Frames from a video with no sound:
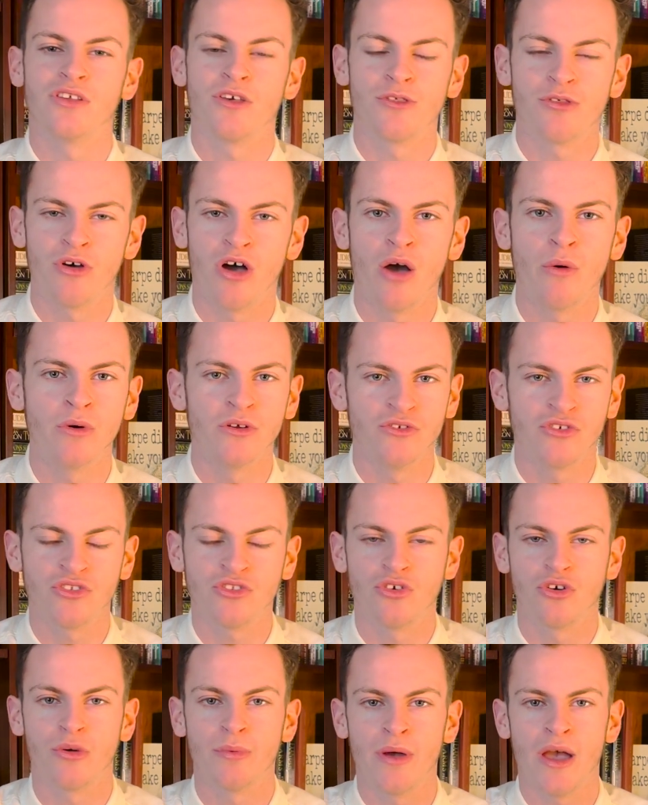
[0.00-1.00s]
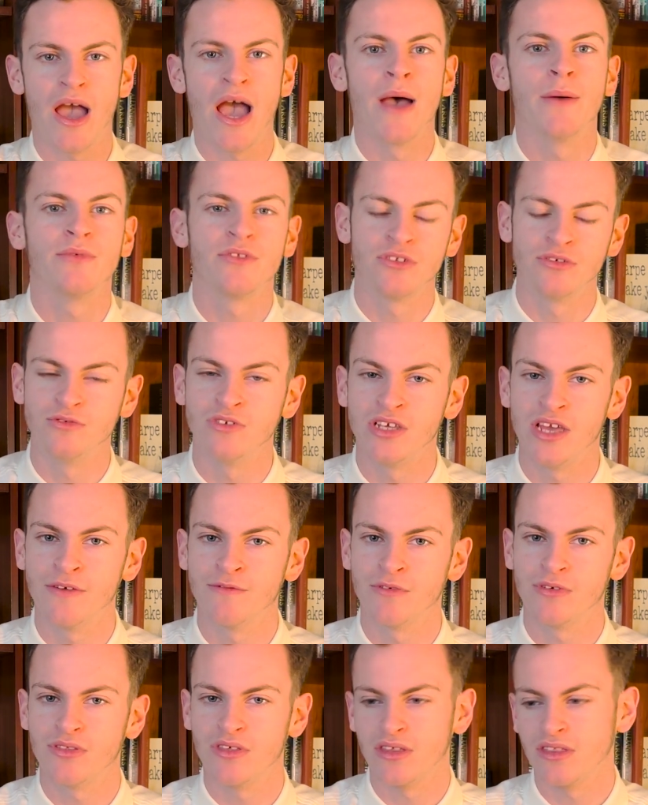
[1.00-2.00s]
I thought I wouldn't just talk about absolutely
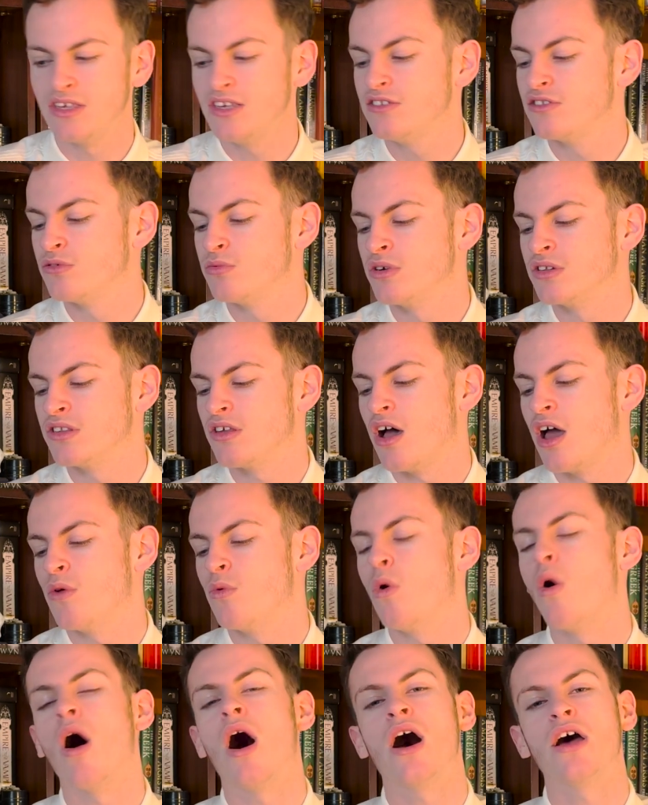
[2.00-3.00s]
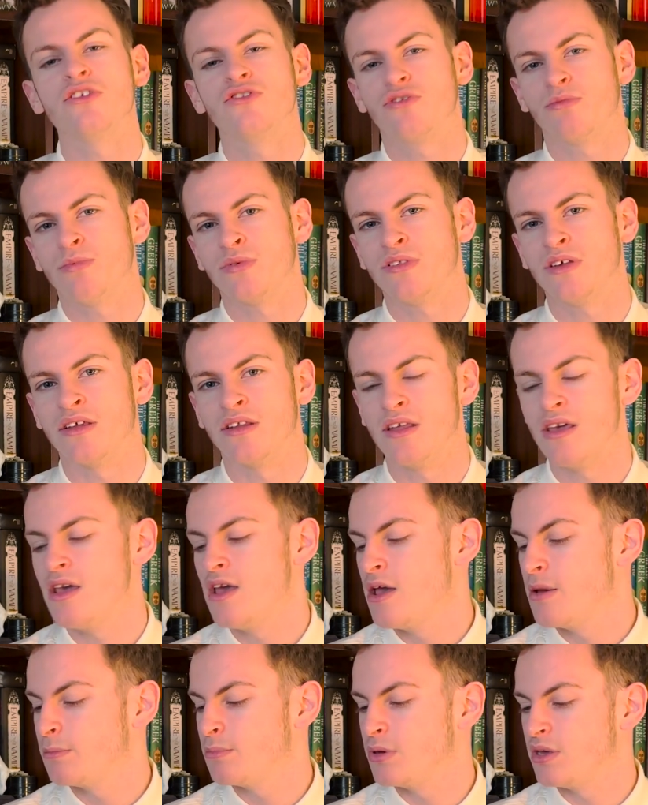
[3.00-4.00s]
everything. These are the ones that I will 100%
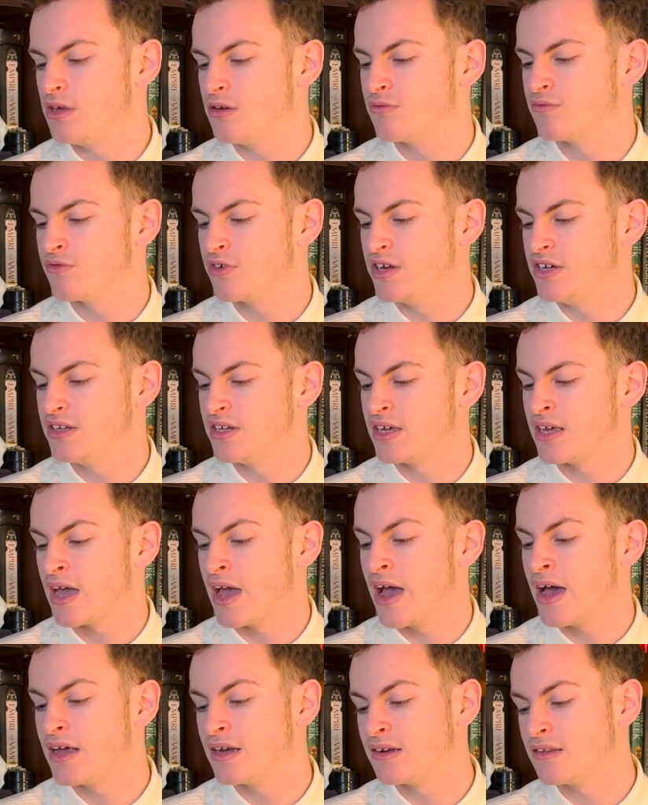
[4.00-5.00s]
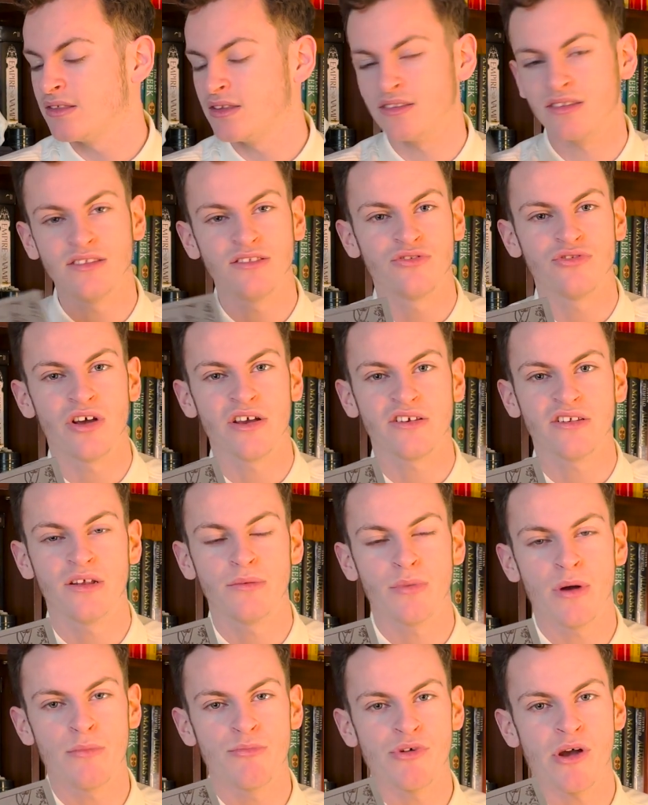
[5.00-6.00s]
be reading, and this is Dracula
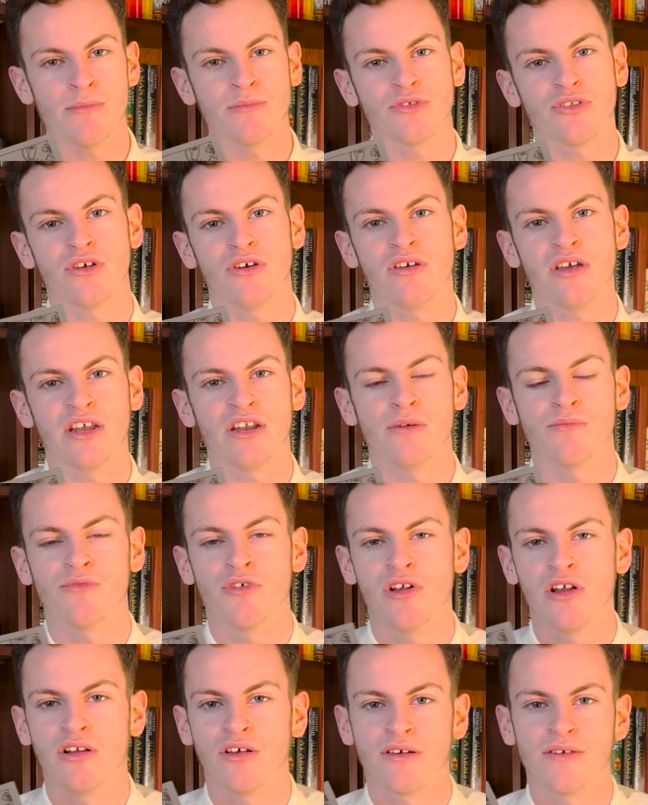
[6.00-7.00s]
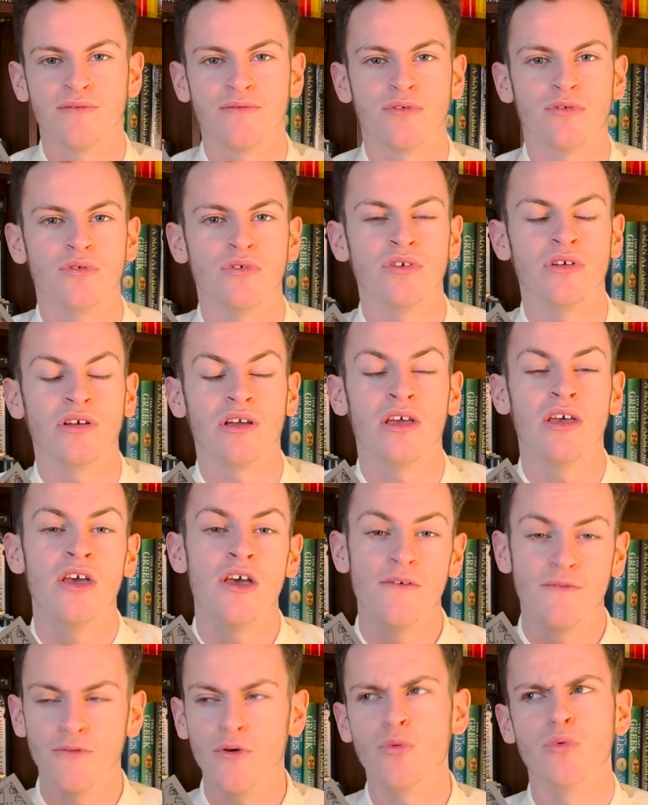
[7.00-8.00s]
by Bram Stoker, and I'm really looking
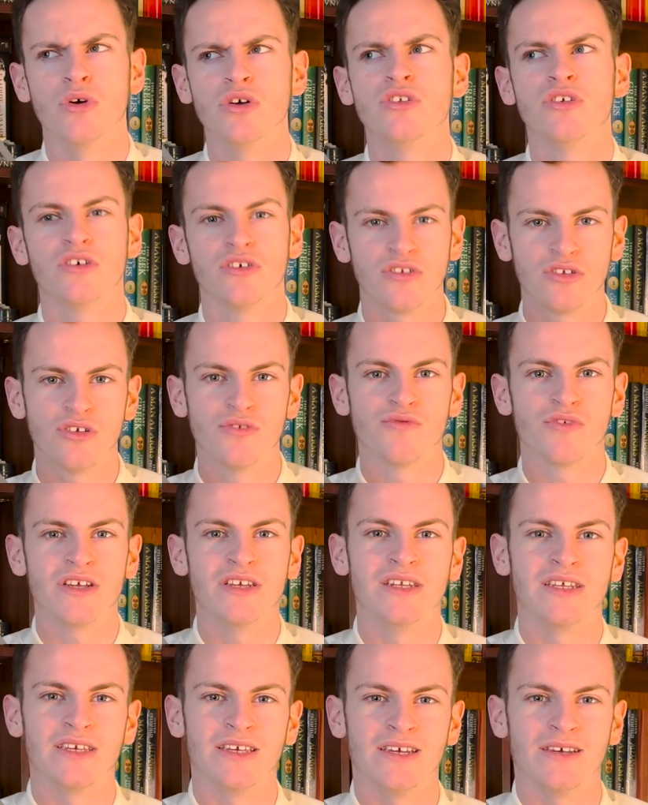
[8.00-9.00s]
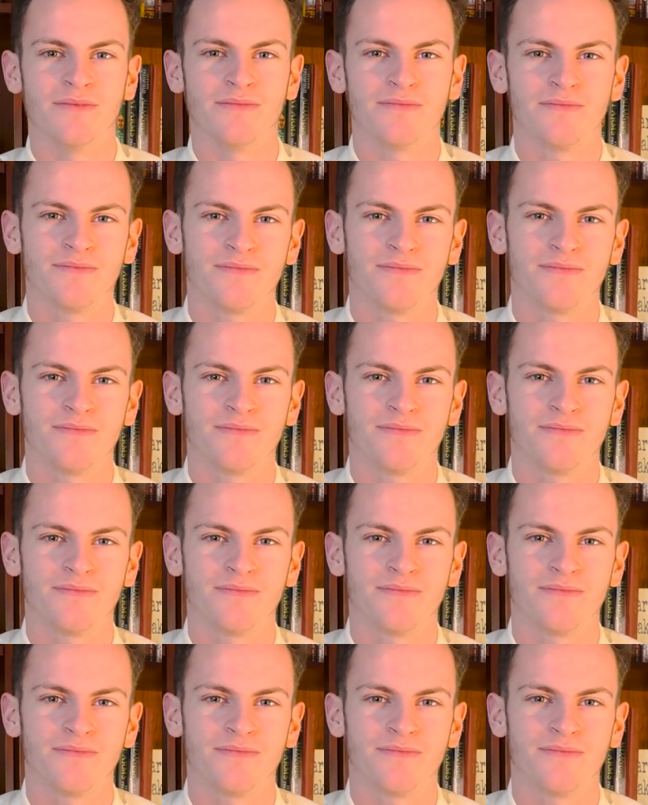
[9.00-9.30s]
forward to reading it.